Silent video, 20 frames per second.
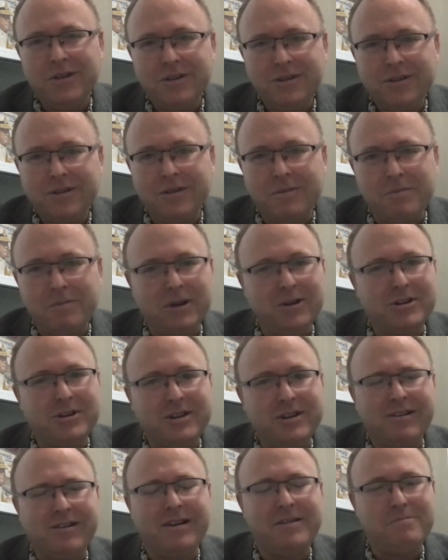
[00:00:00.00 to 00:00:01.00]
the
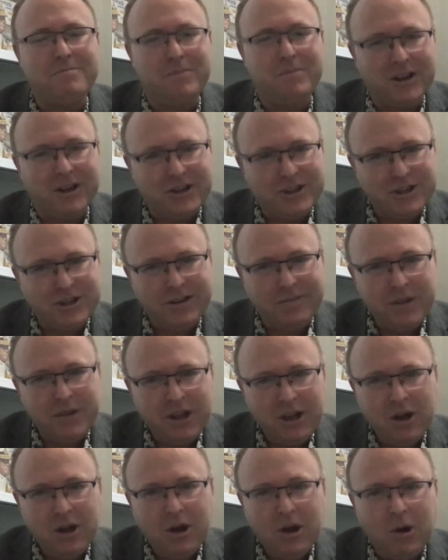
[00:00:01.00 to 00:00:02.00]
military budget,
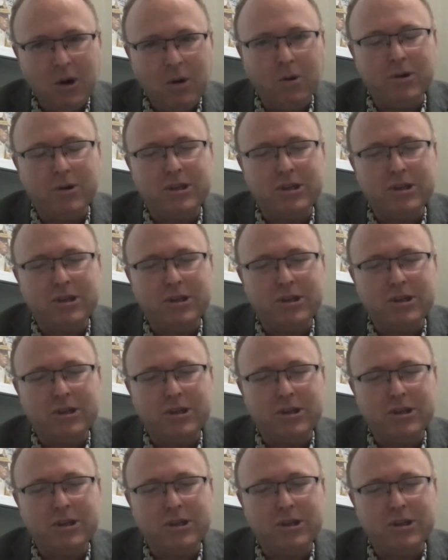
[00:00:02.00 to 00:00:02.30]
or